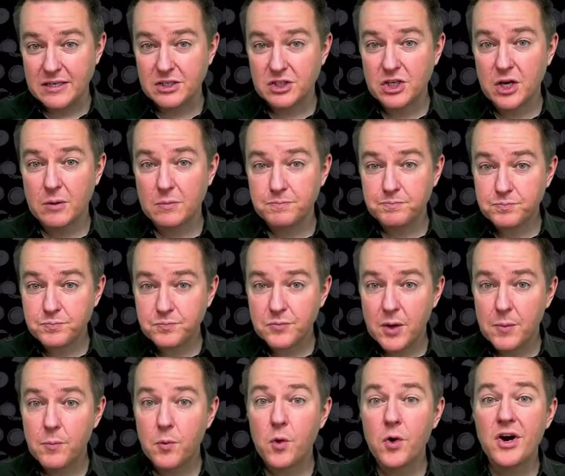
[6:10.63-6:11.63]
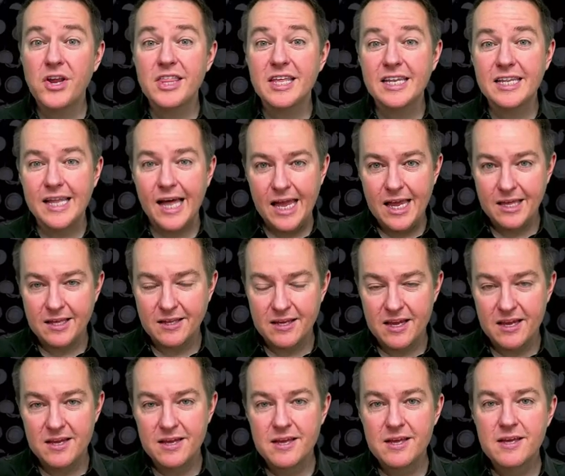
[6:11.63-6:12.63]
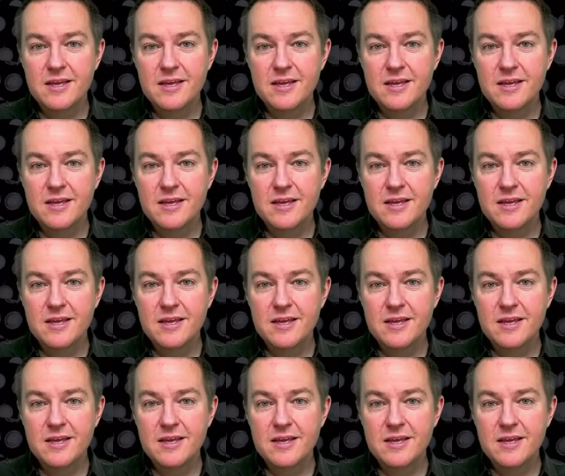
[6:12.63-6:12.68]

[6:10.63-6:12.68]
So more than likely,